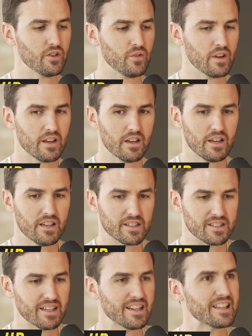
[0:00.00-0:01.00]
you
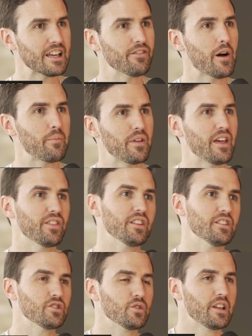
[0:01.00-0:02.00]
didn't give up on that thing
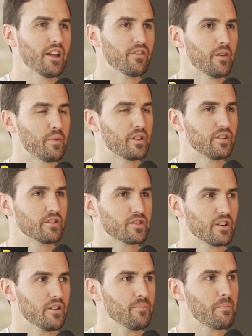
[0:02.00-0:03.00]
that you gave up on years
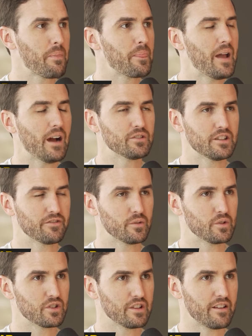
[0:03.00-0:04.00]
ago, how different
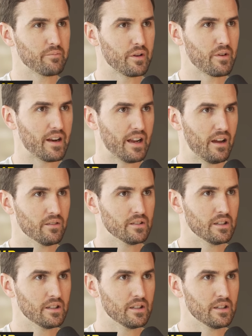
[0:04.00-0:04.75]
would your life be right now?